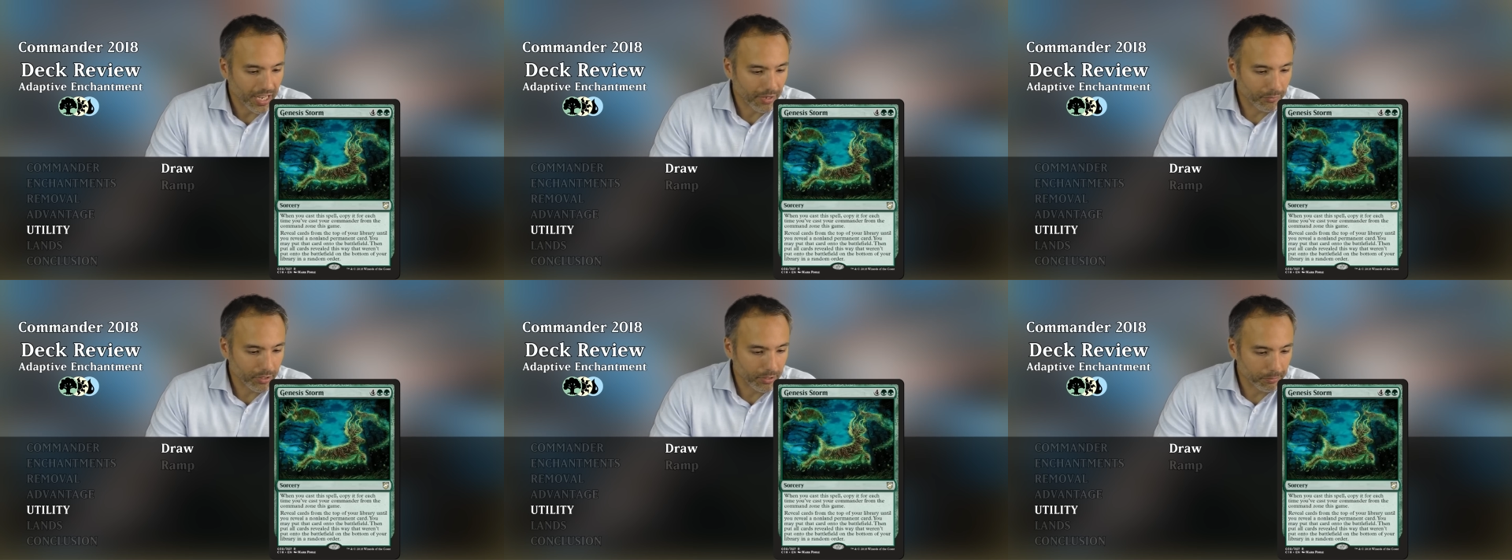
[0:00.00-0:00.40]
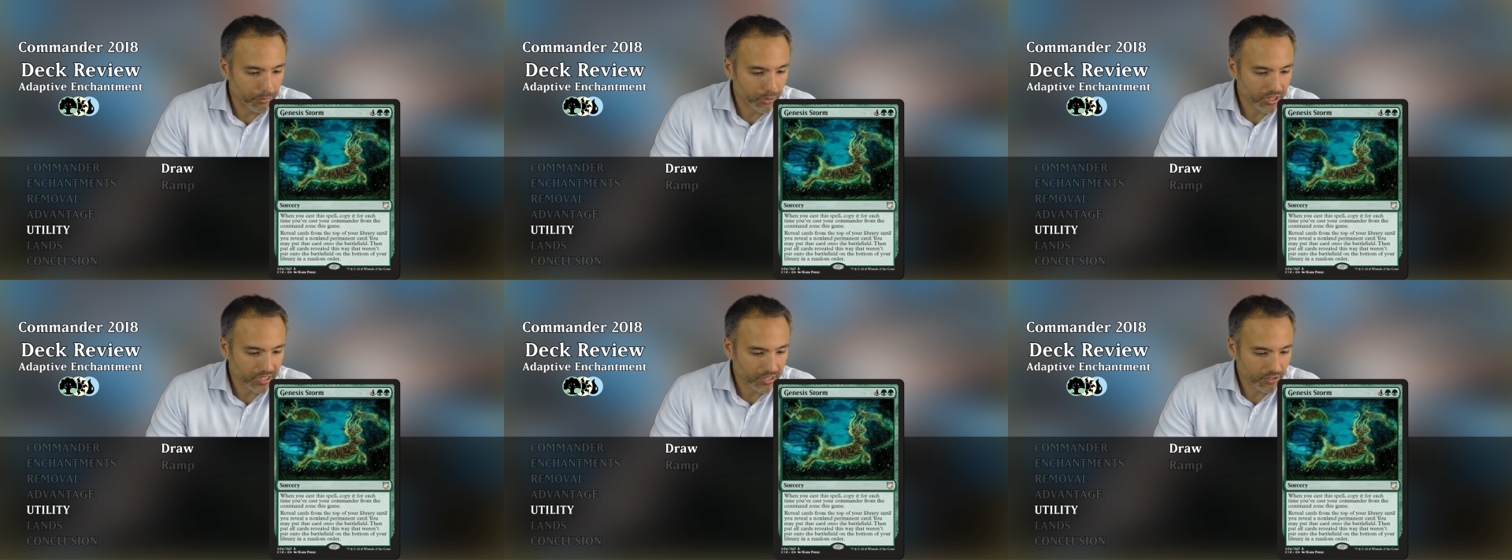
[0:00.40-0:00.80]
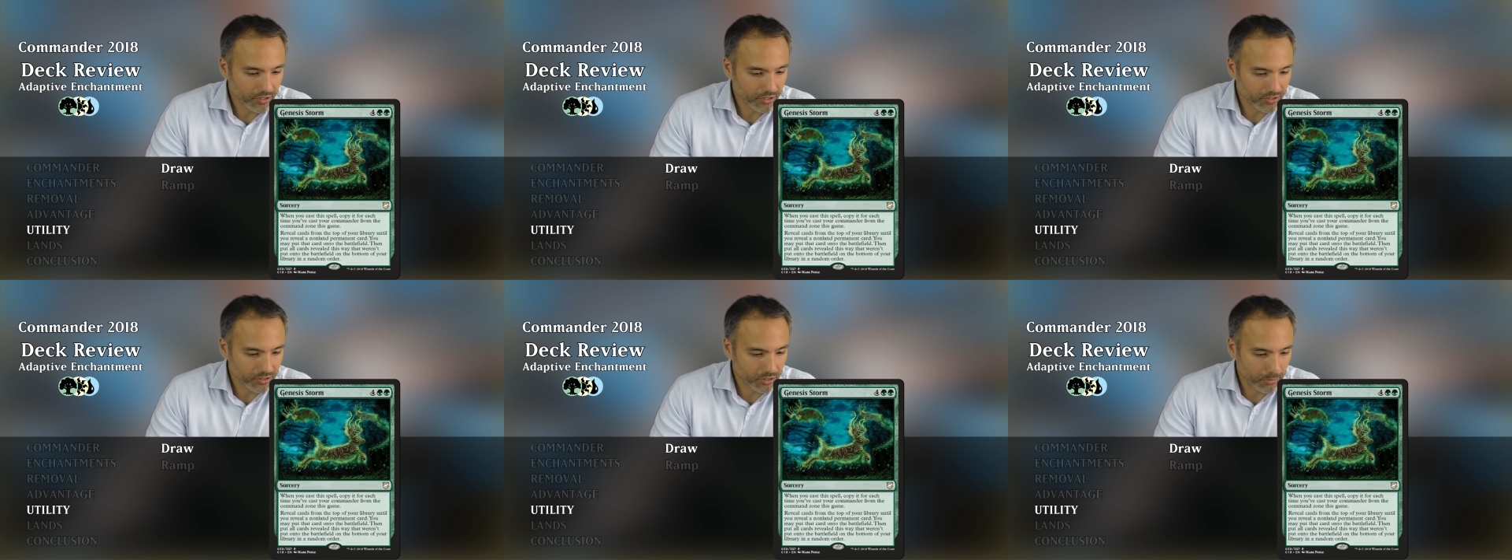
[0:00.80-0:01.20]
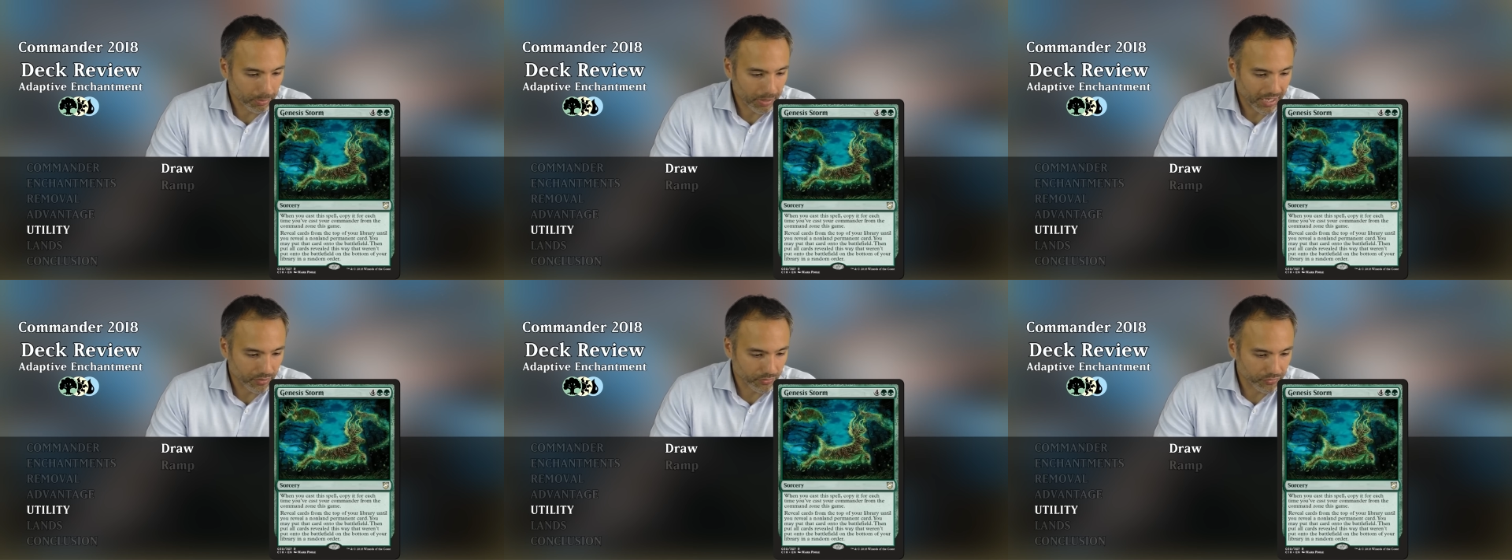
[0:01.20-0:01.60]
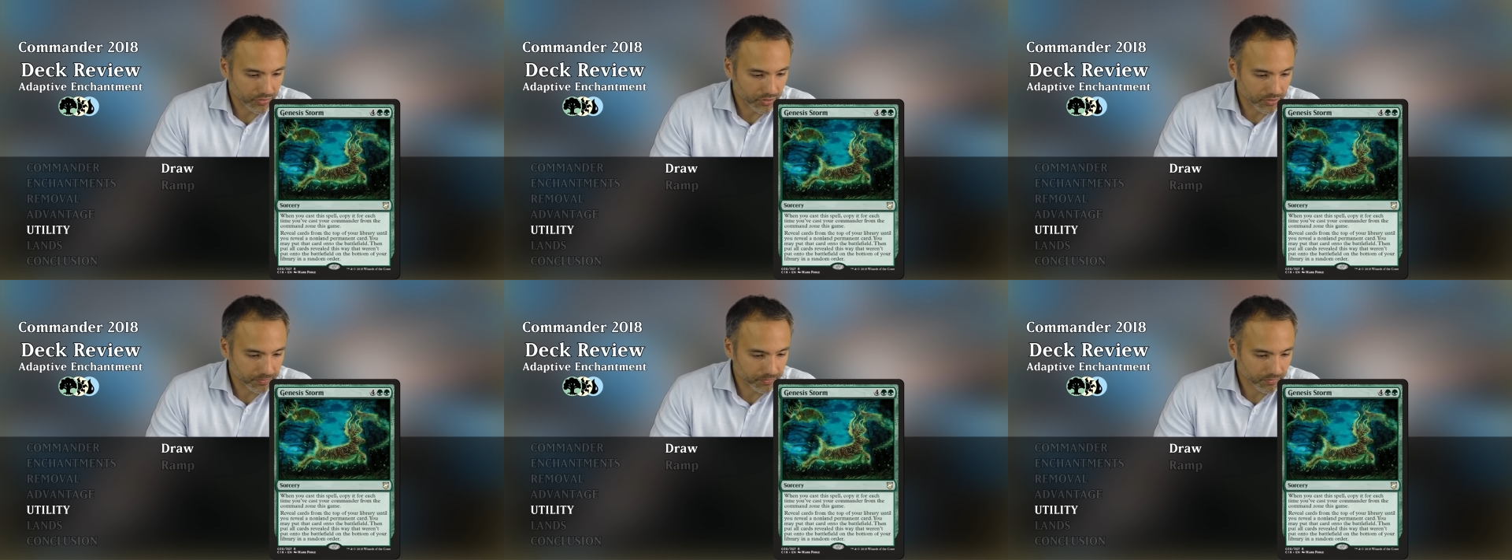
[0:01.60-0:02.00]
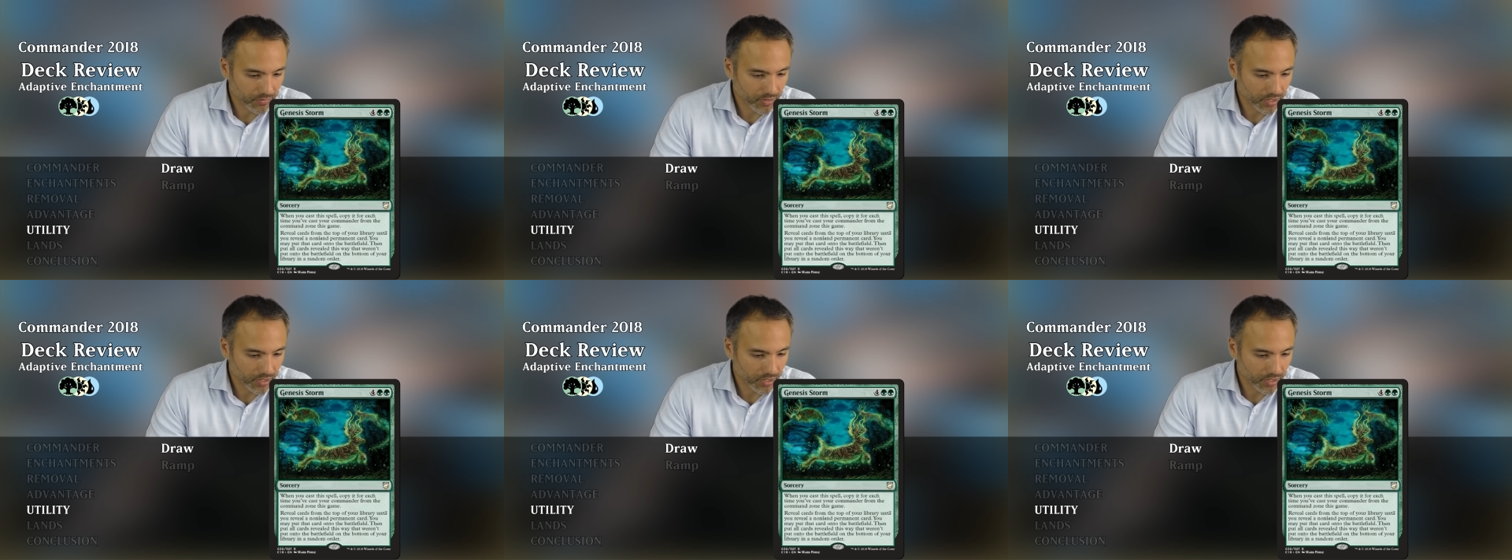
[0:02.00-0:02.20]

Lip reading: And we could put that card onto the battlefield.